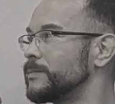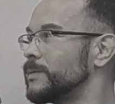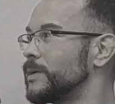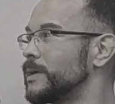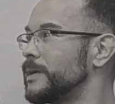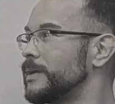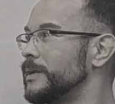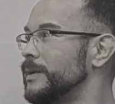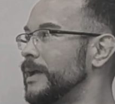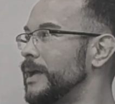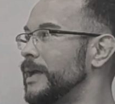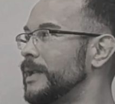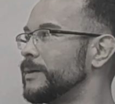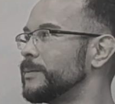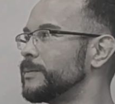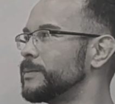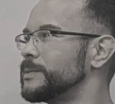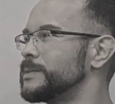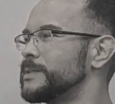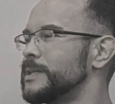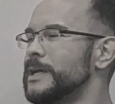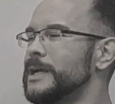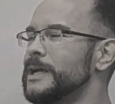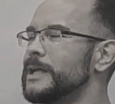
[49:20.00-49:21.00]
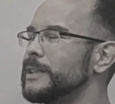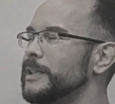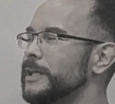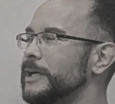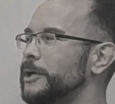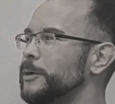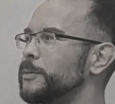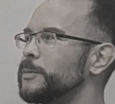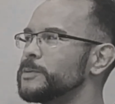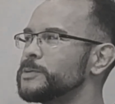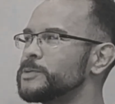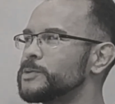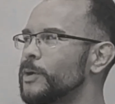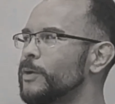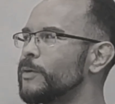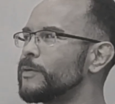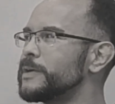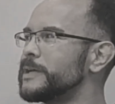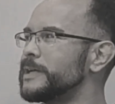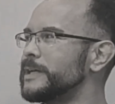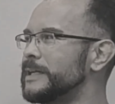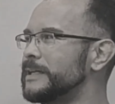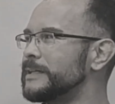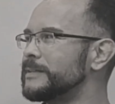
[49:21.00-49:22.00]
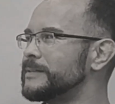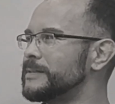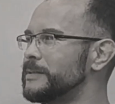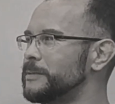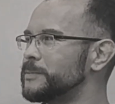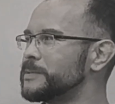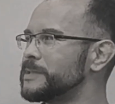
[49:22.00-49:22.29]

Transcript: right? And it was already it